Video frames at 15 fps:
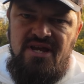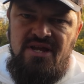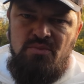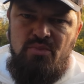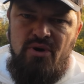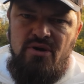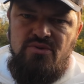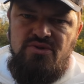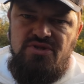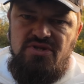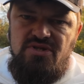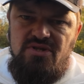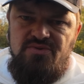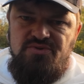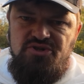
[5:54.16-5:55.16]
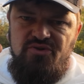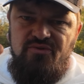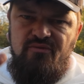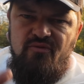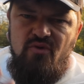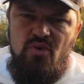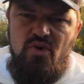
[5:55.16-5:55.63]
in post. I'm shooting
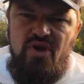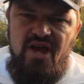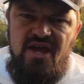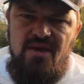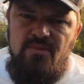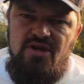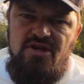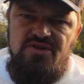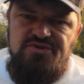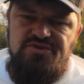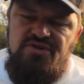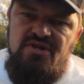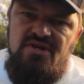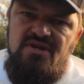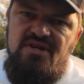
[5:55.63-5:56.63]
4K because